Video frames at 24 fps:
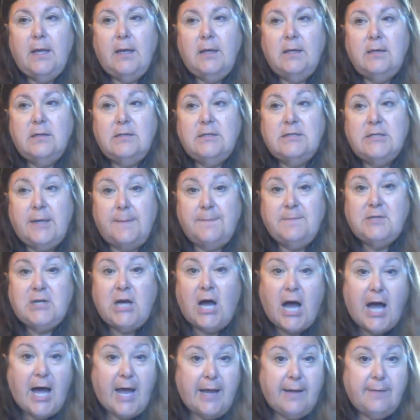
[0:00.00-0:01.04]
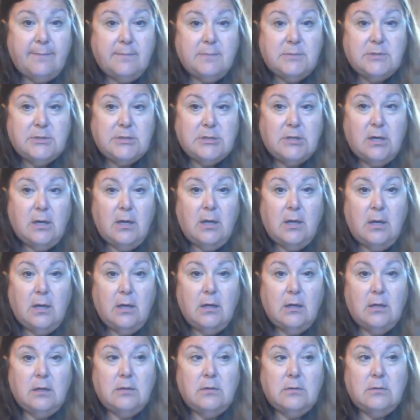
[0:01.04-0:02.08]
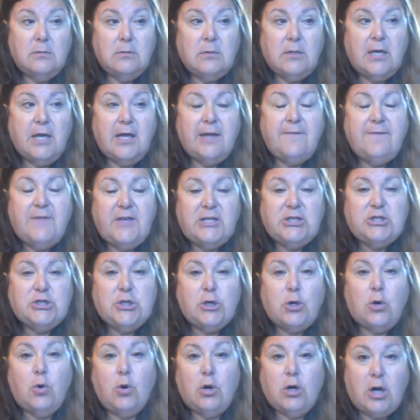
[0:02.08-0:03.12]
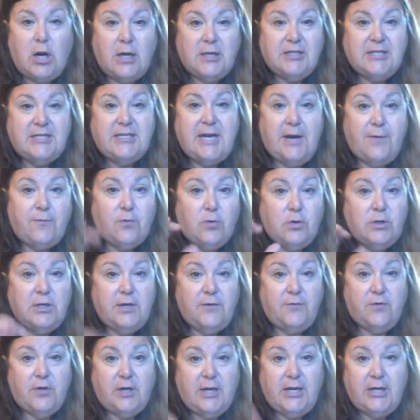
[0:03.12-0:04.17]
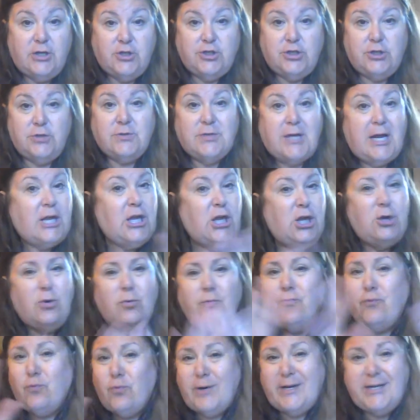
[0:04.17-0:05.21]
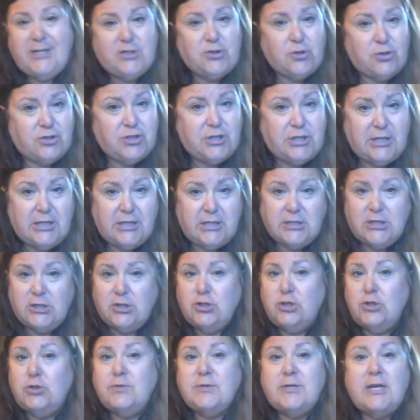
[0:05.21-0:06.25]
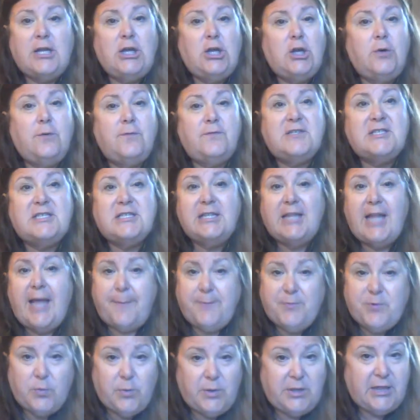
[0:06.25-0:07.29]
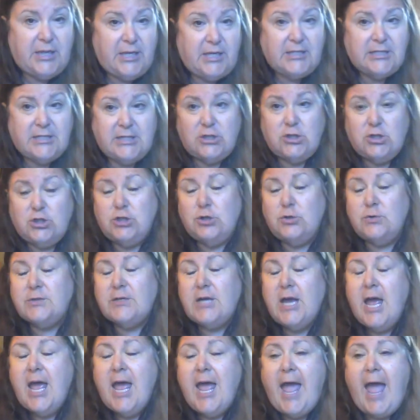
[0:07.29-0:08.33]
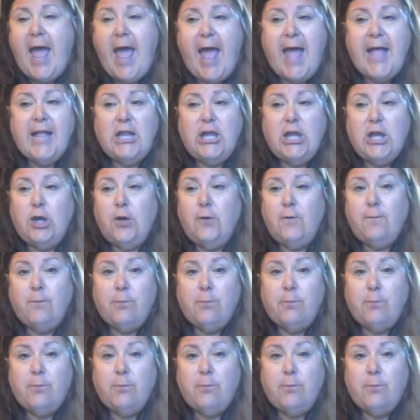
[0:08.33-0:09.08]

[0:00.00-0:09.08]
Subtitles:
sometimes convince the court on several different issues, and you've researched these issues, and you've slept with these issues, and you've